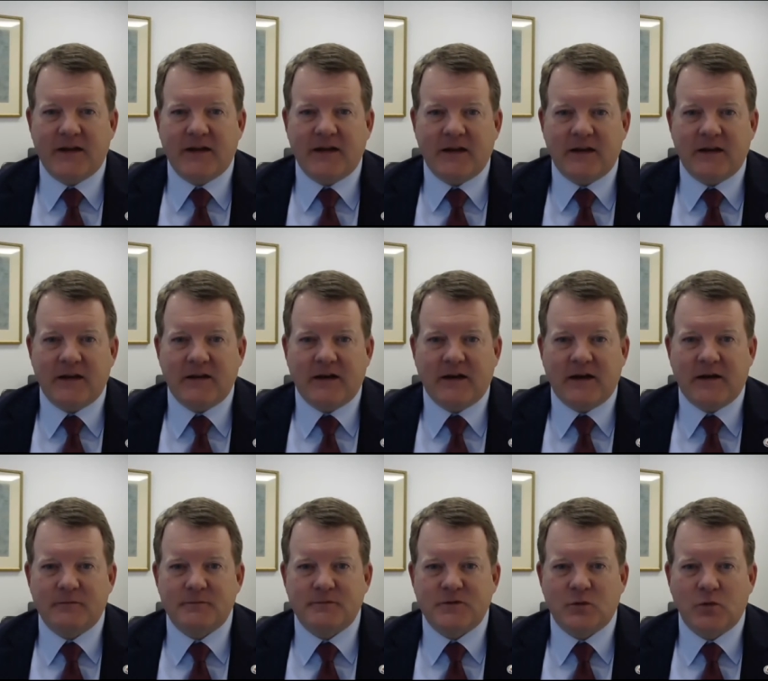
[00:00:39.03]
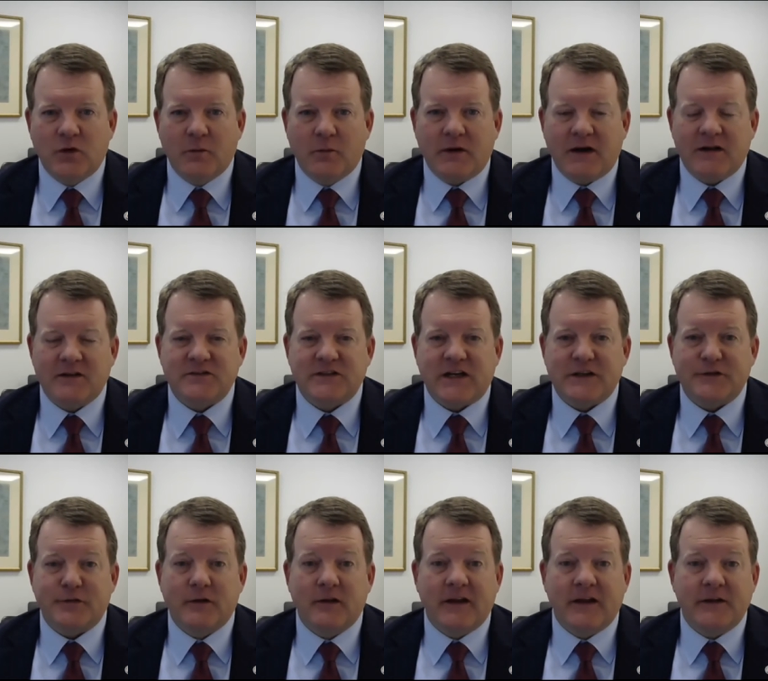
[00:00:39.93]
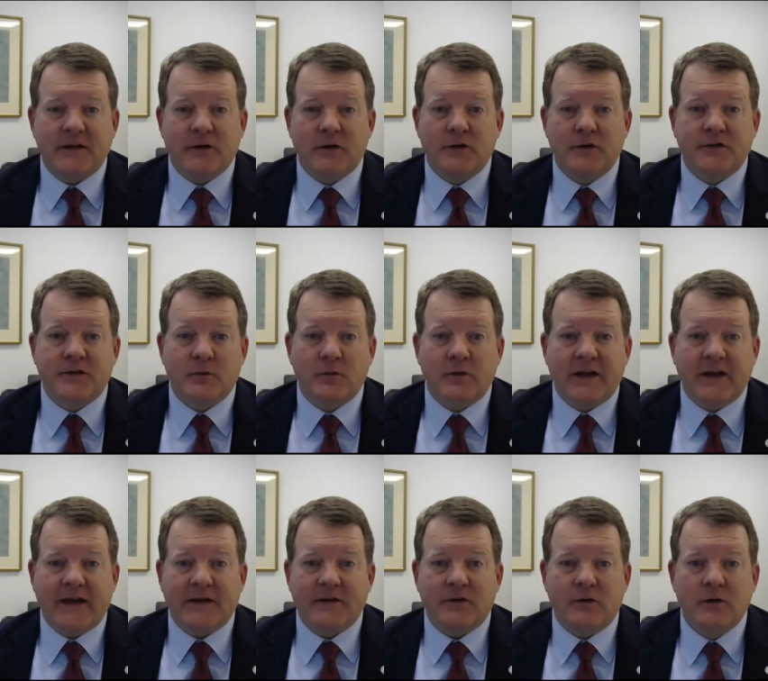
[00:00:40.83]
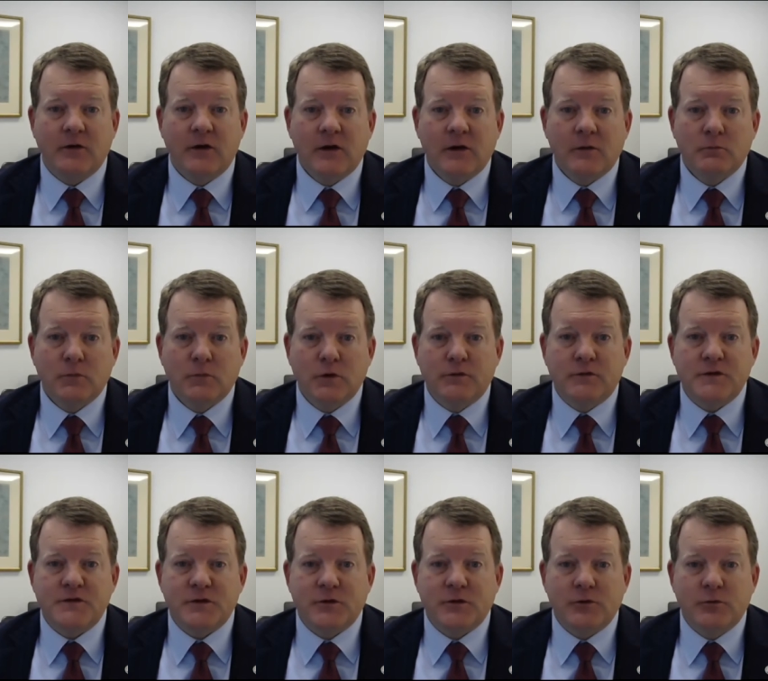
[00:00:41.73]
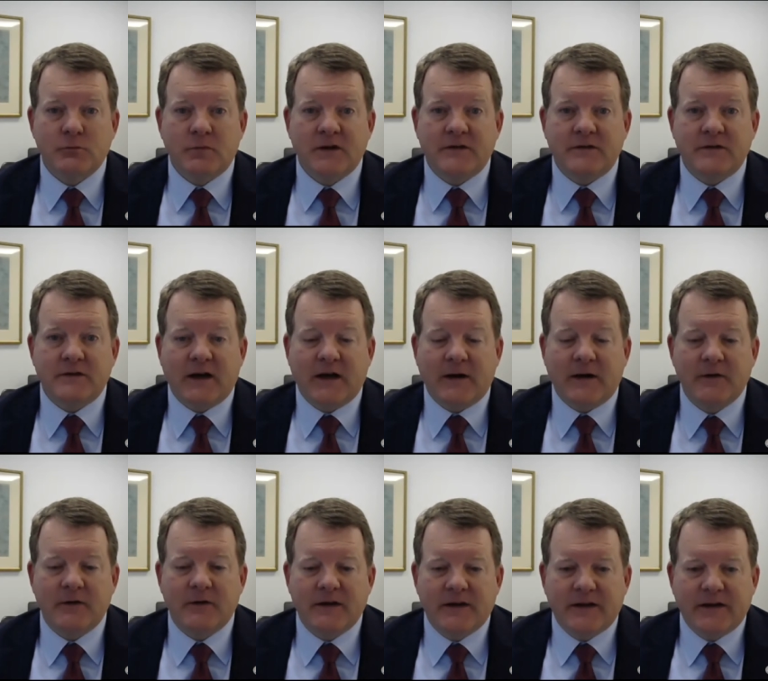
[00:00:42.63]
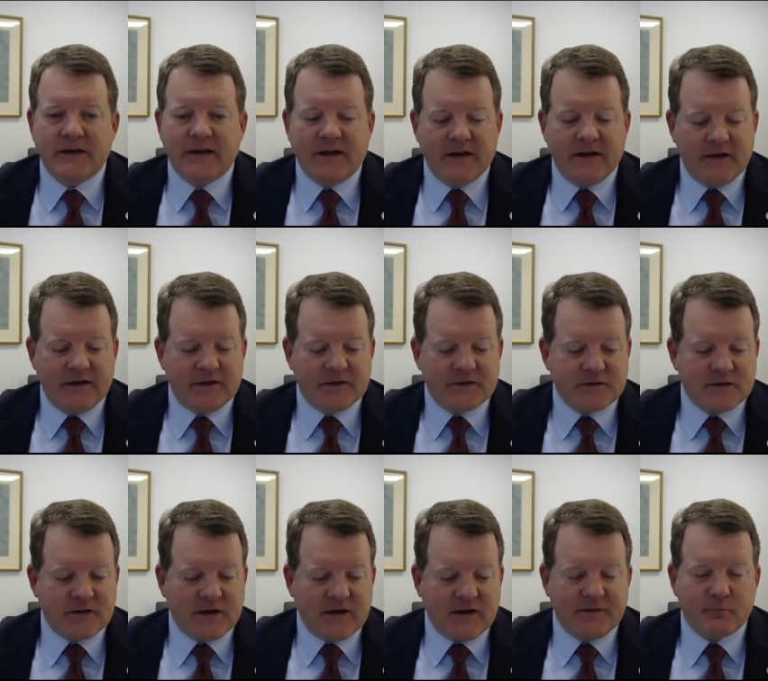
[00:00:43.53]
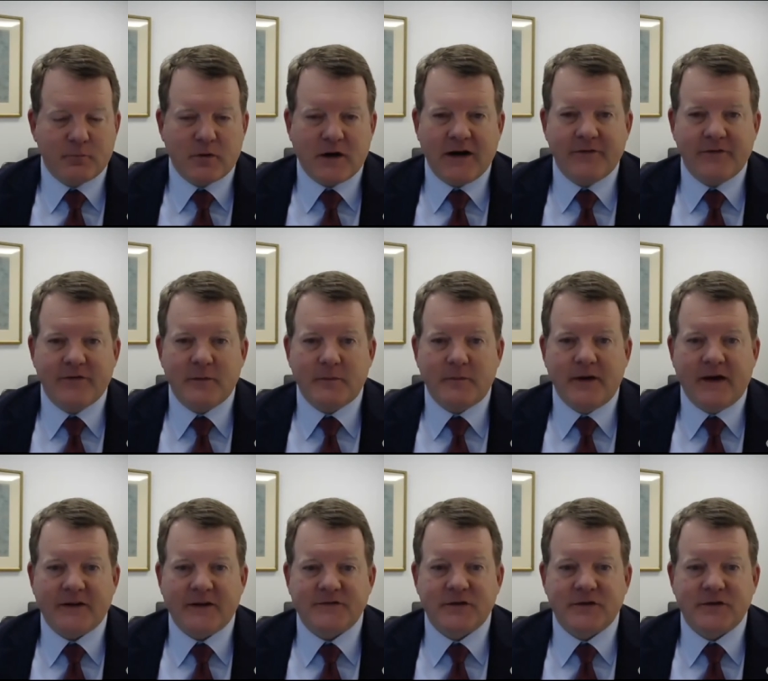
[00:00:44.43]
And uh, so we apologize for the late notice that we had to move to Zoom, but uh, it, it's uh, probably for the best.